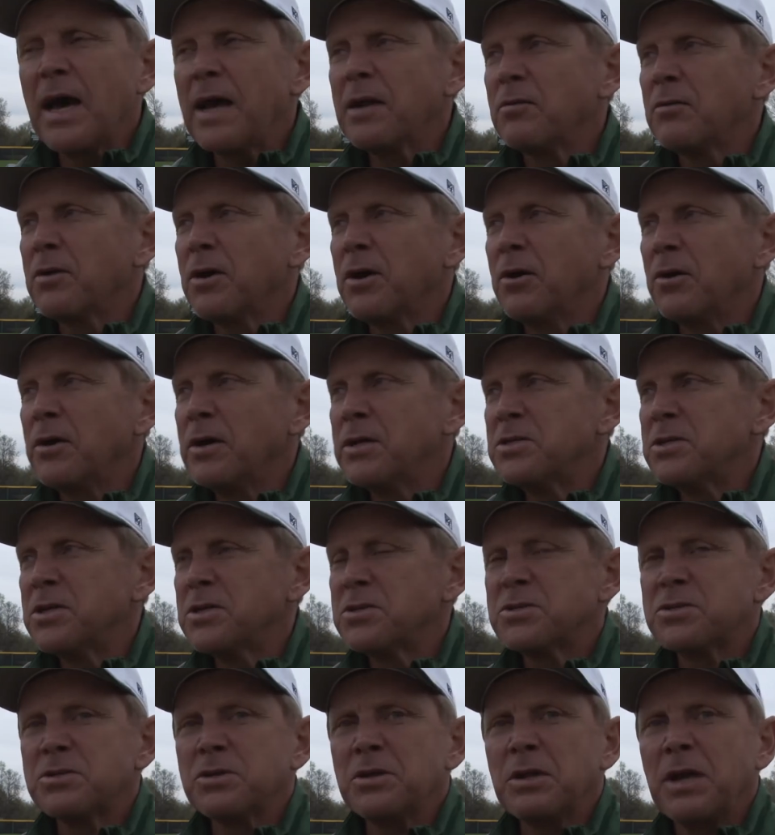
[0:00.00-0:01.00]
I don't know. It
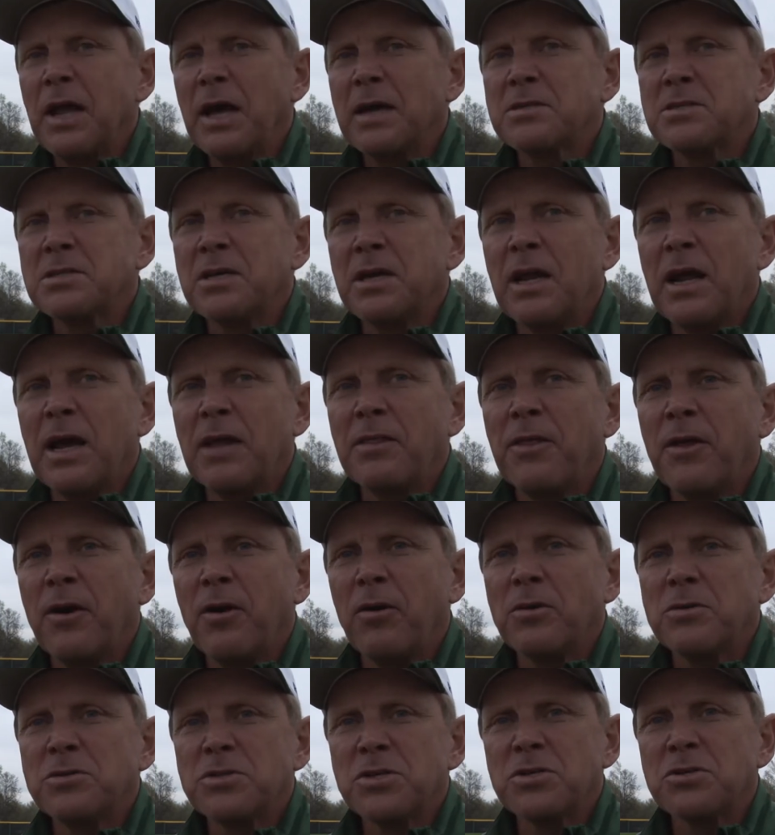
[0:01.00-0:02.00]
just, like I said, I thought
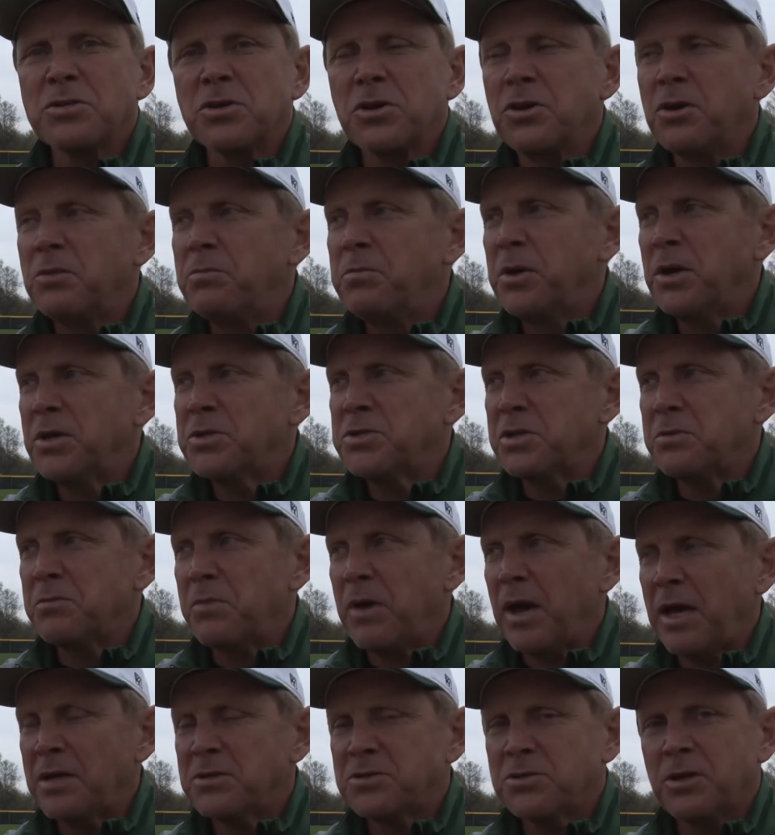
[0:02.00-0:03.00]
it was just a good pitching
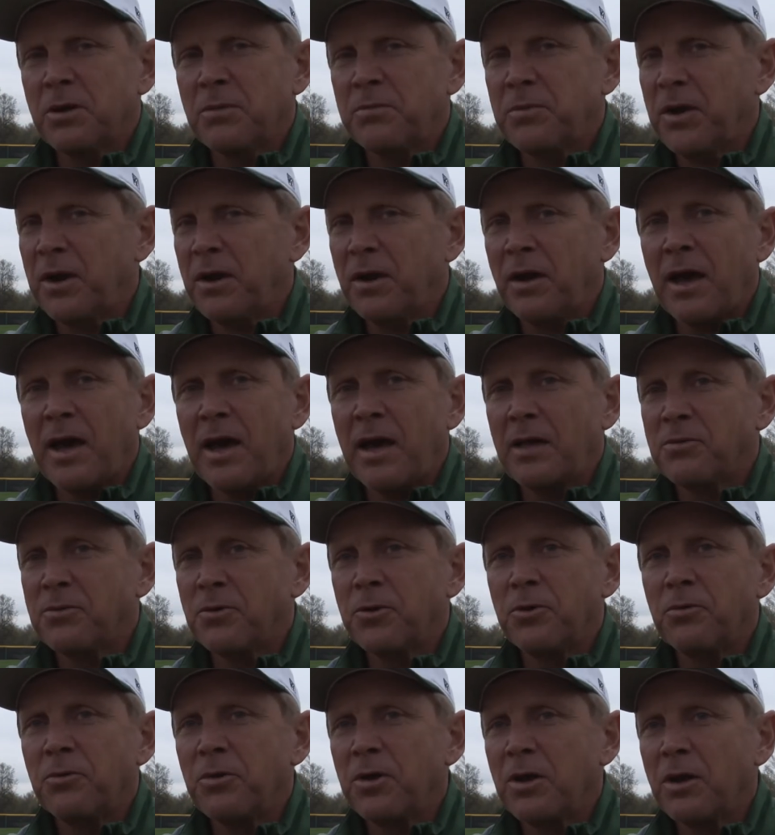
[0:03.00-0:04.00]
matchup. Their guy
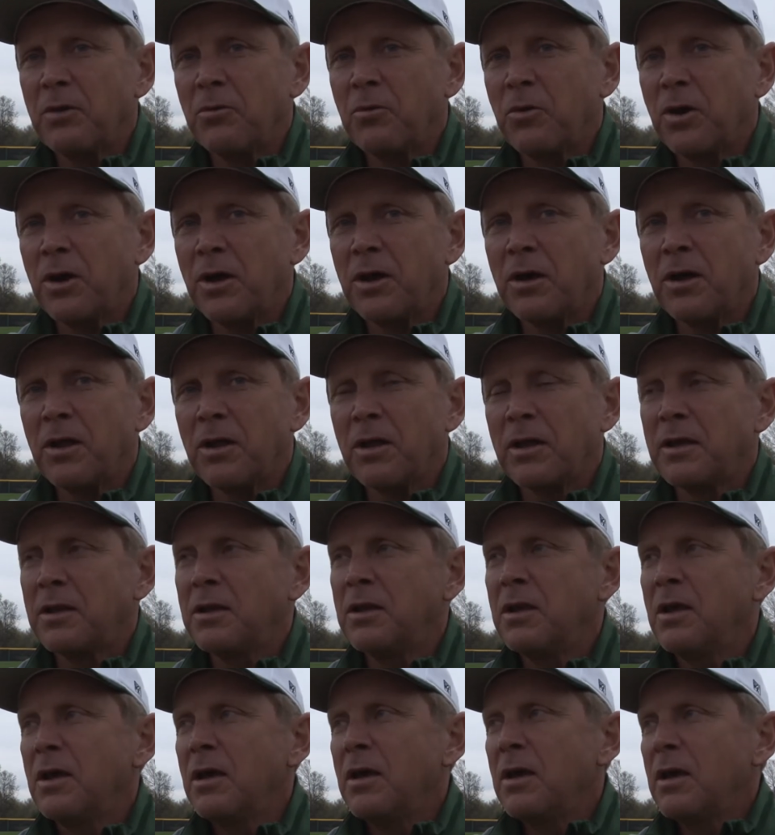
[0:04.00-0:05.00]
threw really well, and
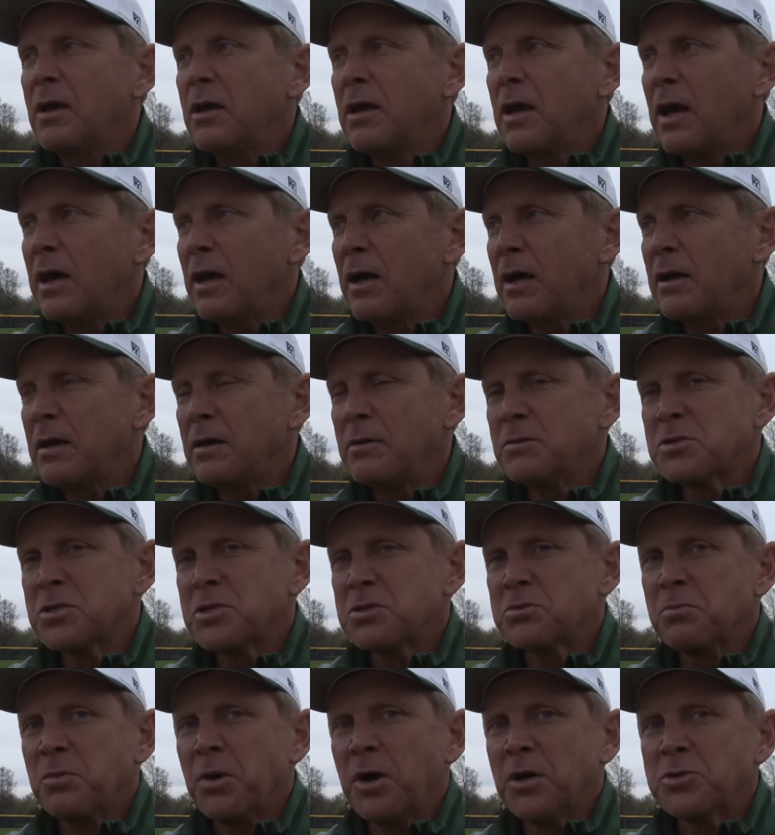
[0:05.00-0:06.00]
uh, it was
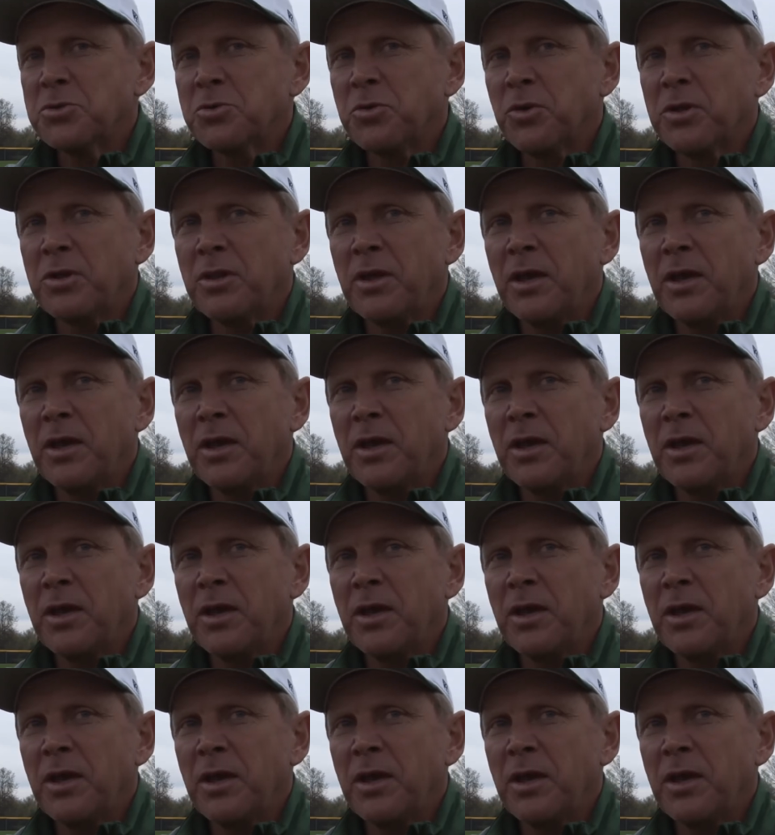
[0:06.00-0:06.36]
as much what